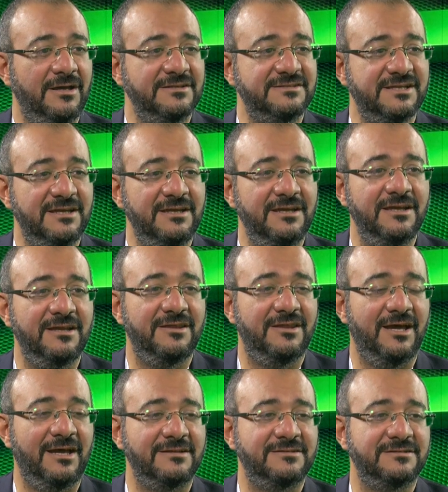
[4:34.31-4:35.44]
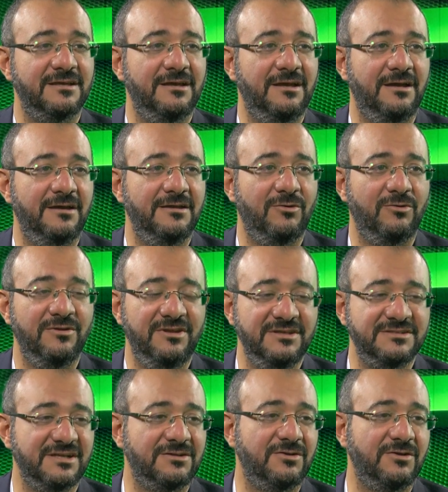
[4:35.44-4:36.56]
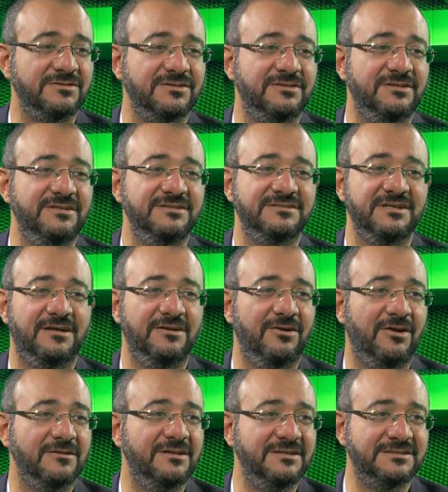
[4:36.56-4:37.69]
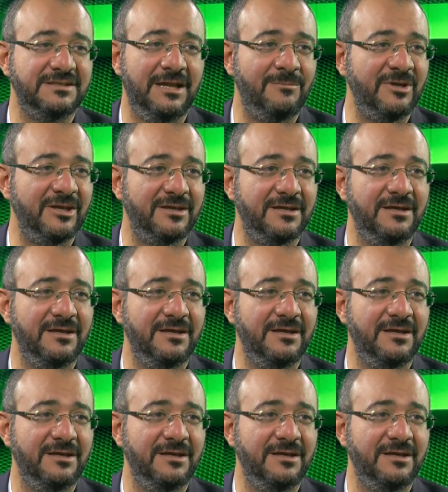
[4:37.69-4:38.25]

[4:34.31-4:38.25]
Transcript: saying that these atrocities are not Islamic